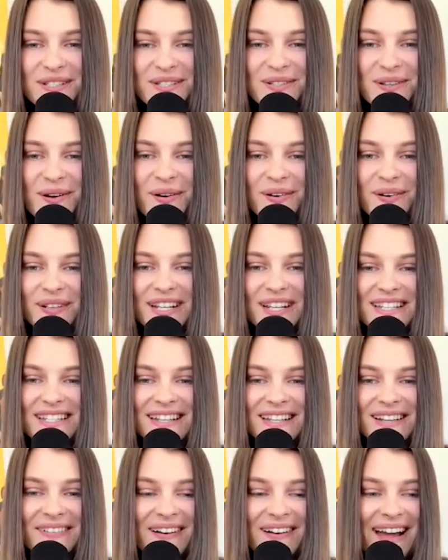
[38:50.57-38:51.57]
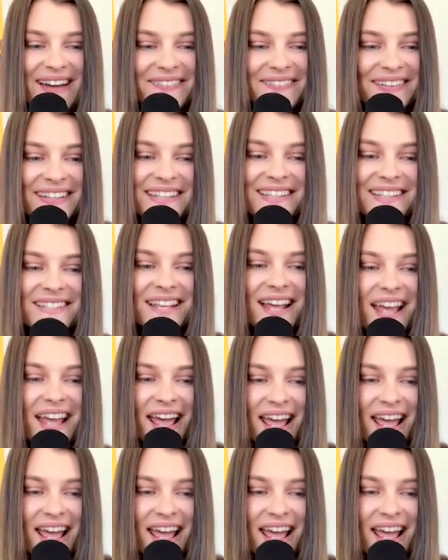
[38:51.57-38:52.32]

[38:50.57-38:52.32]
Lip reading: so let's see what happens.